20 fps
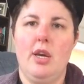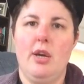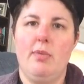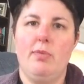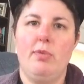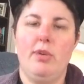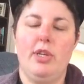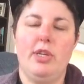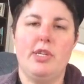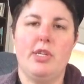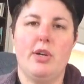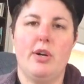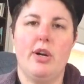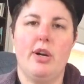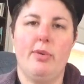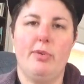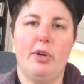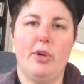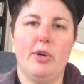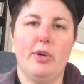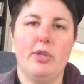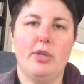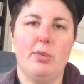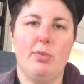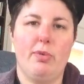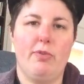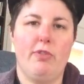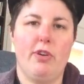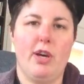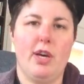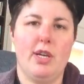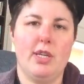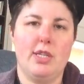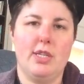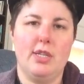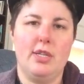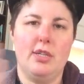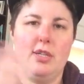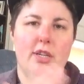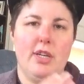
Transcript: Really sorry I'm going super fast.